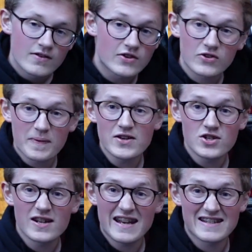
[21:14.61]
The
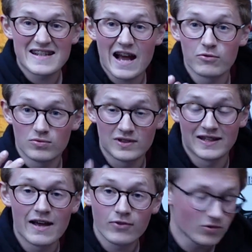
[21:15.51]
suspension is now
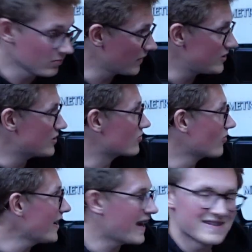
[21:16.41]
level, which is
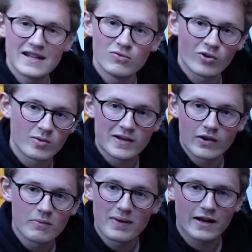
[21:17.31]
great. I didn't want to be
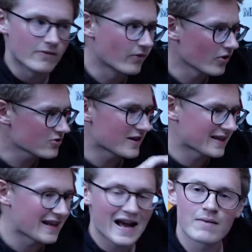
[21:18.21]
going back and forth trying to
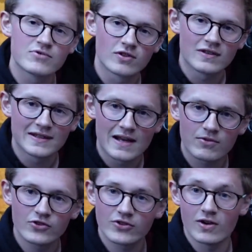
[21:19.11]
get it absolutely
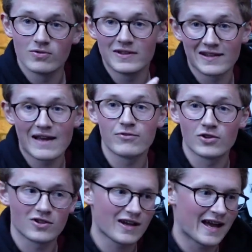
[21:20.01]
level, so
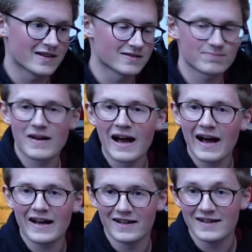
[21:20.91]
level and
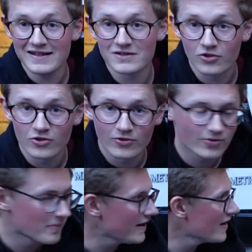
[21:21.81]
higher is good enough
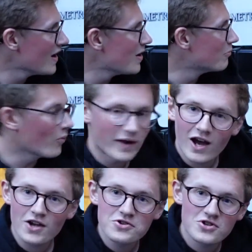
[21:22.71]
for me. But we
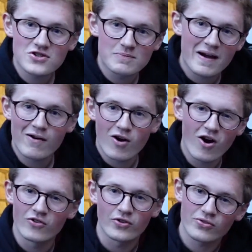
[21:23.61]
are just about
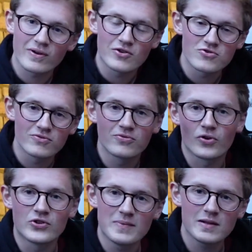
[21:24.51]
on
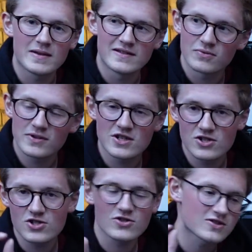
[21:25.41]
340 millimeters, which is
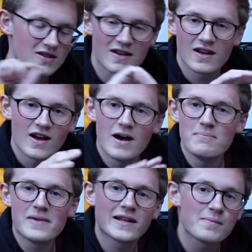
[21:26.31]
just a
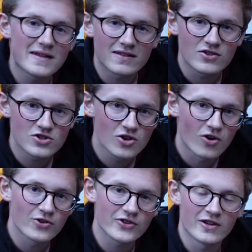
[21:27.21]
millimeter
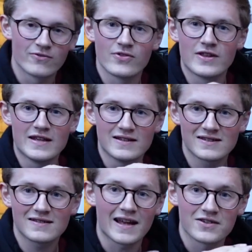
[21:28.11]
short of the
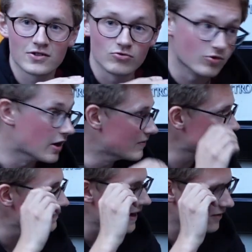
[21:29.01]
standard Rover
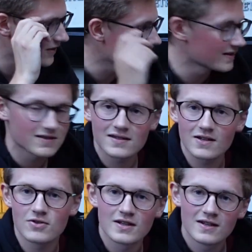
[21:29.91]
spec for these.
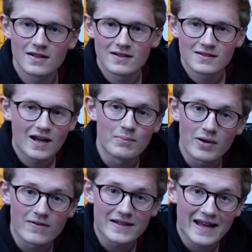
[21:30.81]
So I'm
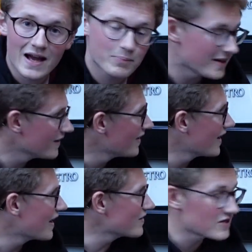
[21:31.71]
perfectly happy,
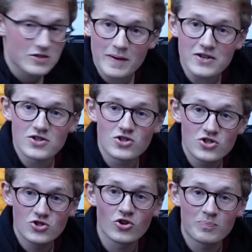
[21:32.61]
and the suspension
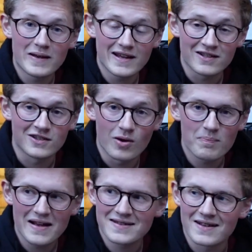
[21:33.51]
should be a lot
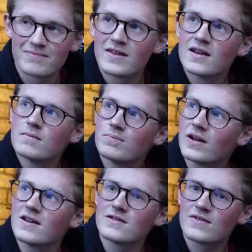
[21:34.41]
better.
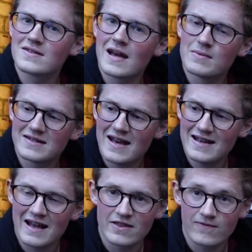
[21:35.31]
Because of the time of
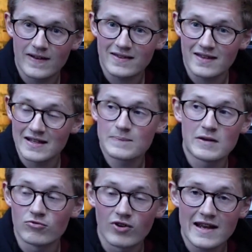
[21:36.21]
day and the fact that it's
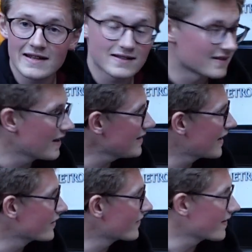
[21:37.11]
been raining today,
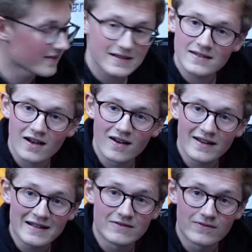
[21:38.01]
and the fact that this car
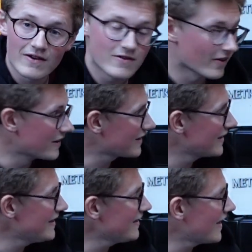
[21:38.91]
is very, very
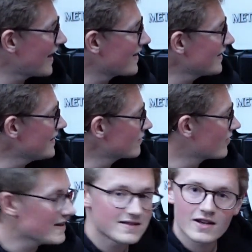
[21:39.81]
clean and is
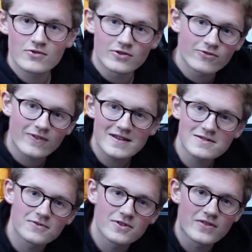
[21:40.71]
ready to go to
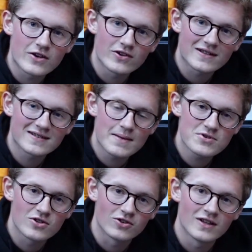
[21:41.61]
Festival of the
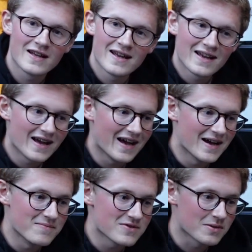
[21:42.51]
Unexceptional
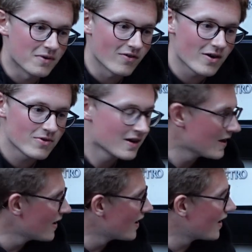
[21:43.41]
tomorrow,
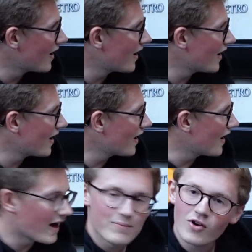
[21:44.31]

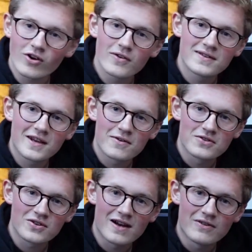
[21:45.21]
I'm not going to go
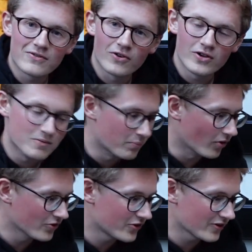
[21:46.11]
and drive it for you,
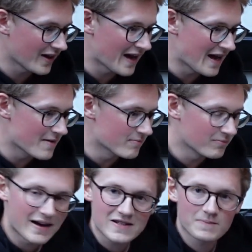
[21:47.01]
but
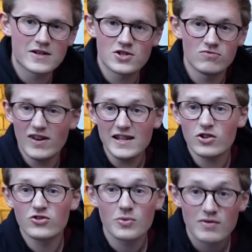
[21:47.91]
my suspension really
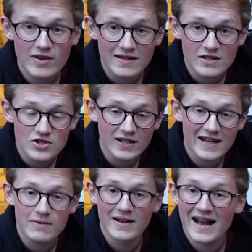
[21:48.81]
could do with reconditioning
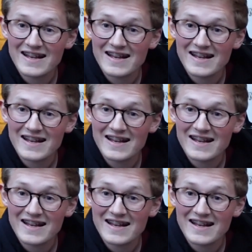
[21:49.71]
anyway.